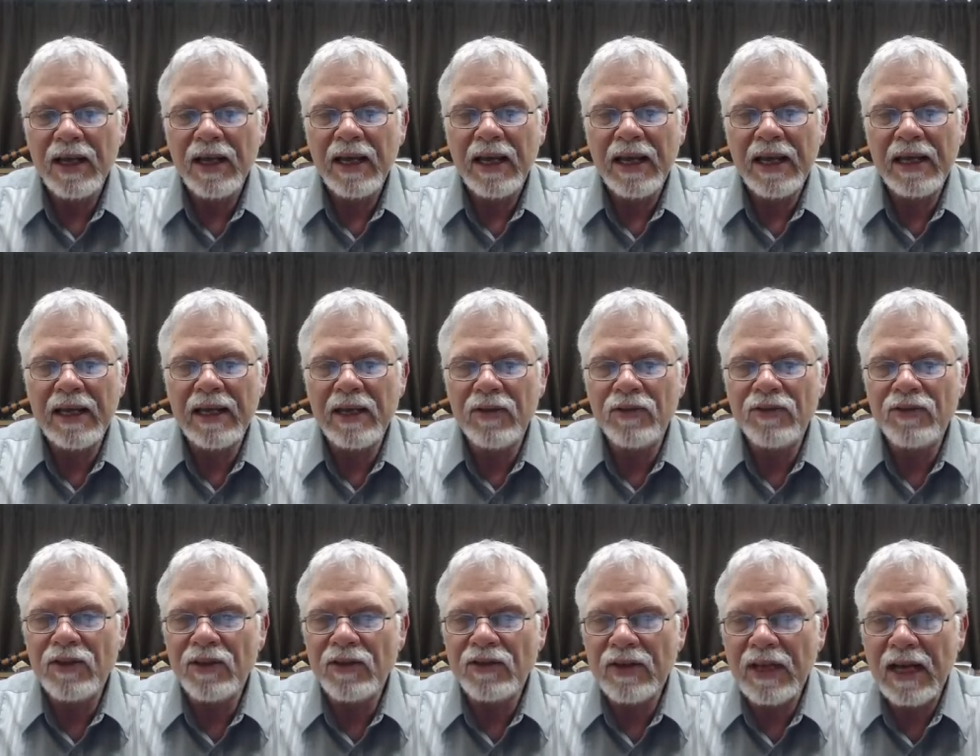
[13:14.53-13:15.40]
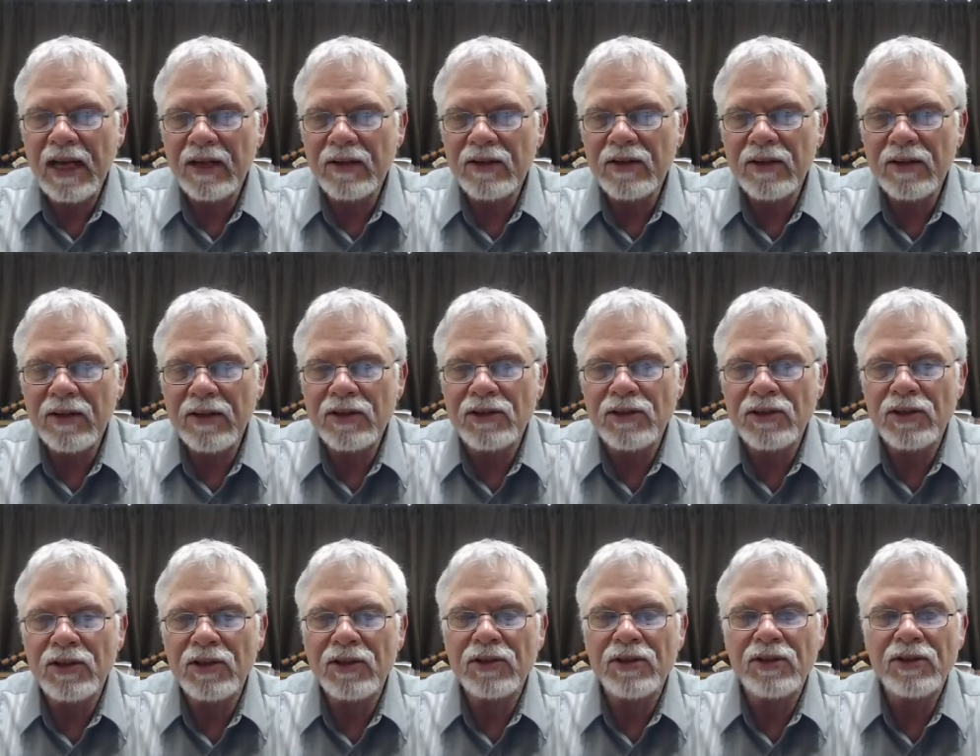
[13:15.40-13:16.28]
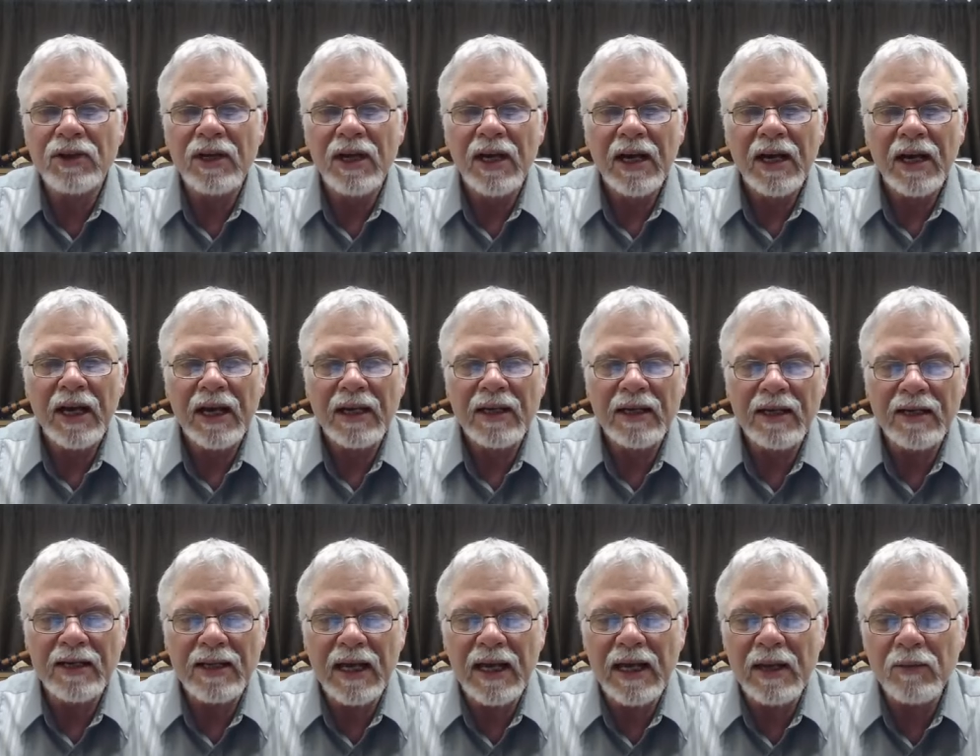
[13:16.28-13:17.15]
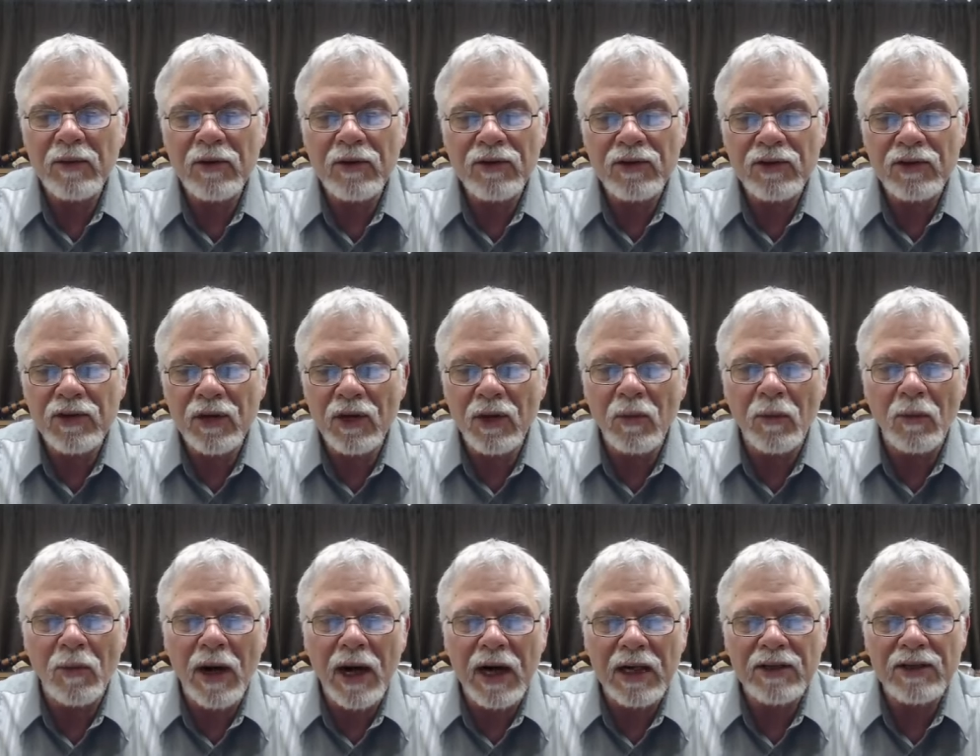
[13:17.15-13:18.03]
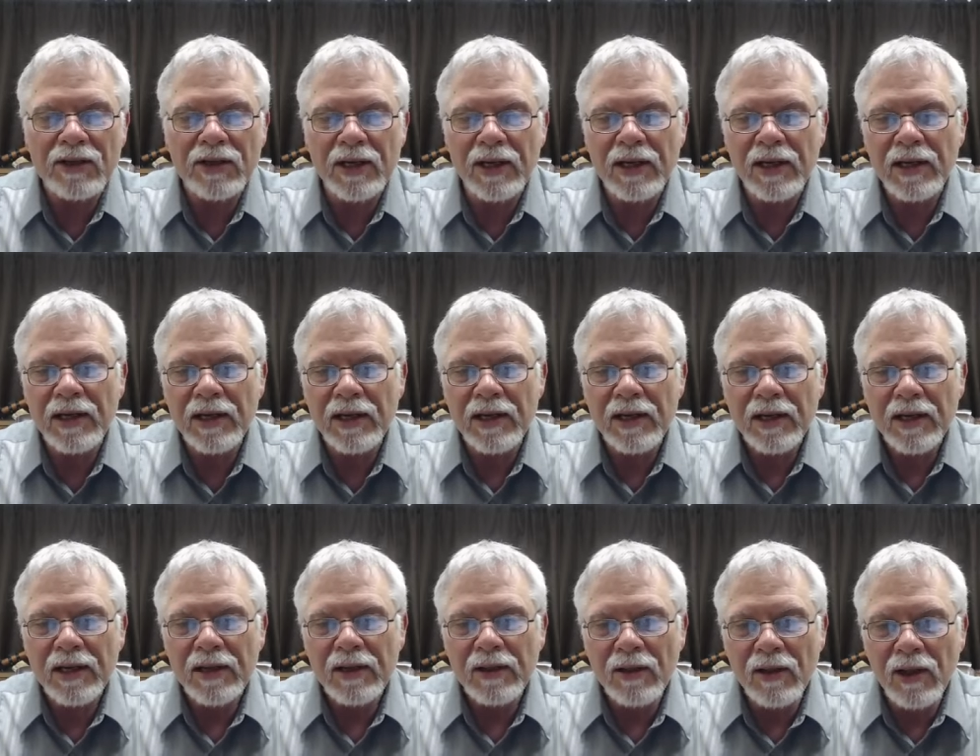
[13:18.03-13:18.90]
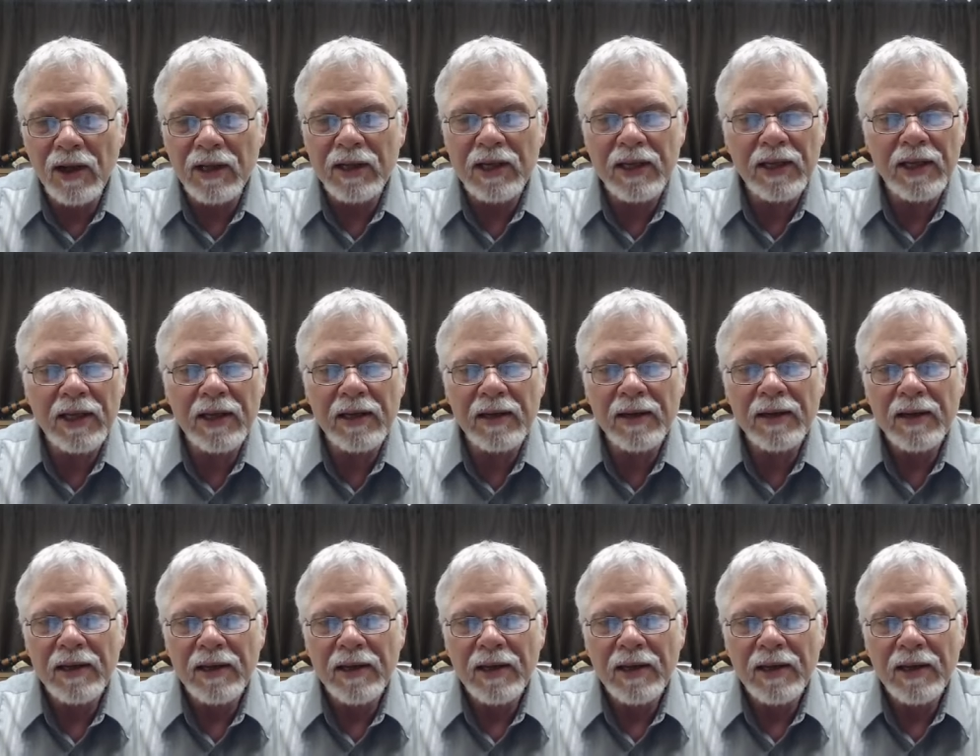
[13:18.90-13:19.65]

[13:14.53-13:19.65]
he gives this out to the church and today we're still watching looking